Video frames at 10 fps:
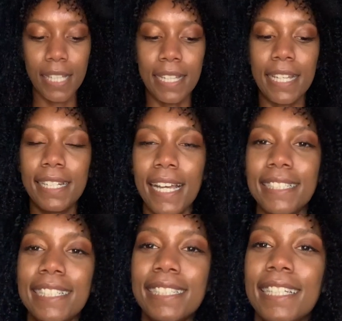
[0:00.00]
And then I
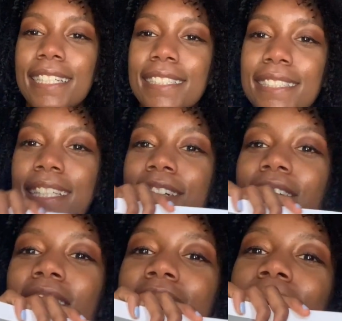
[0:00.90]
like to
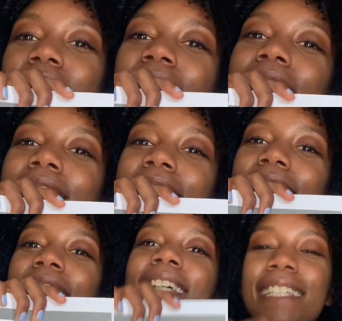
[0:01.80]
cross off days
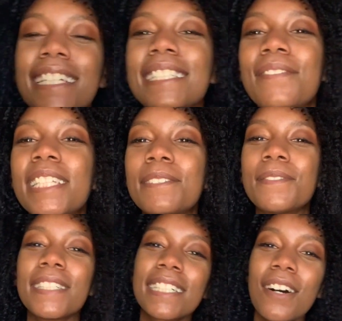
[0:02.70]
because it makes me
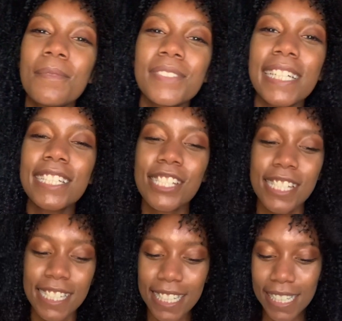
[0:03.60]
feel accomplished.
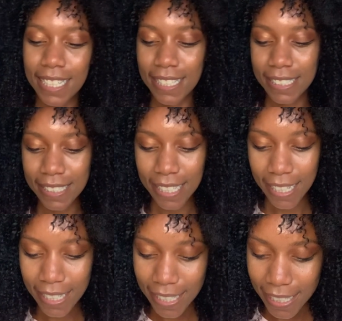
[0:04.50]

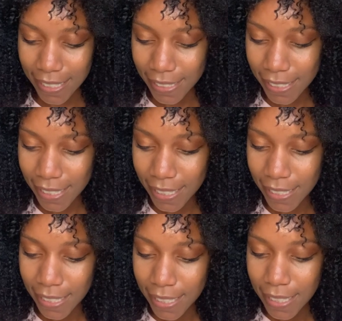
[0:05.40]
And
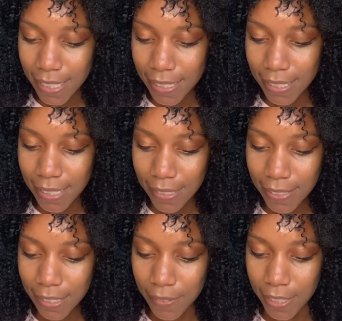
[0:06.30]
let me
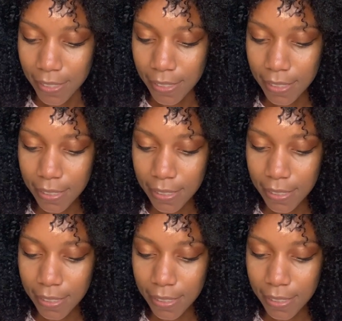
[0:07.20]
see what else.